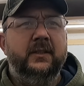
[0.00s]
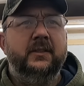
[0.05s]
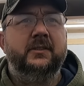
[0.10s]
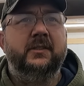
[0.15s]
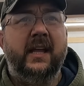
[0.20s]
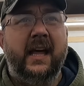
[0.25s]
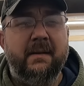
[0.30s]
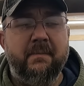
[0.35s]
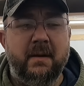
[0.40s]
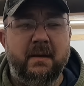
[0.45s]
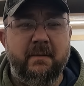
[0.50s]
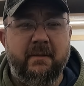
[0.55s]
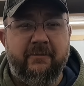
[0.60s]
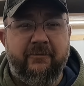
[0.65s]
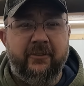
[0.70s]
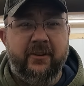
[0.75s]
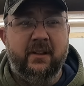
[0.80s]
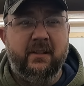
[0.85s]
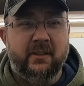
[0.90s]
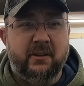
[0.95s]
So that made me
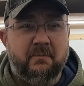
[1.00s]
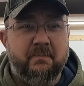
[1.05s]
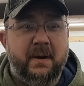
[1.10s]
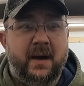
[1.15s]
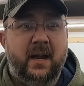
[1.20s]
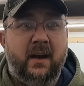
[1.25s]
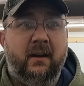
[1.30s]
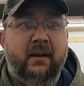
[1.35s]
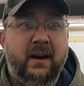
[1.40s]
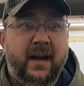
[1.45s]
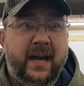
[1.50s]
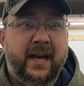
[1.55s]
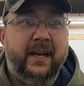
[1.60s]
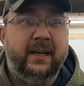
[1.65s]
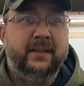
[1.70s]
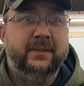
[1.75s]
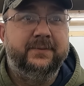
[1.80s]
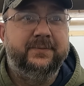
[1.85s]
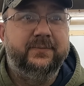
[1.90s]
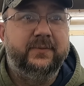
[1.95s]
feel a little better,
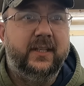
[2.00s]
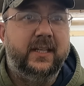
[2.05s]
right?